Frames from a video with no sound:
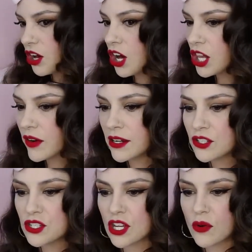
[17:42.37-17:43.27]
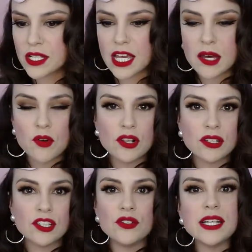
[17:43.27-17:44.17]
all around your sewing table?
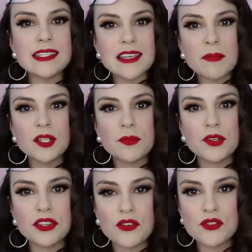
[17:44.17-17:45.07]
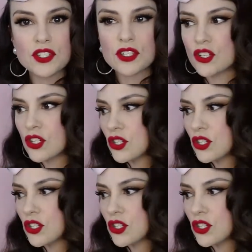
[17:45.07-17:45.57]
You need something to put those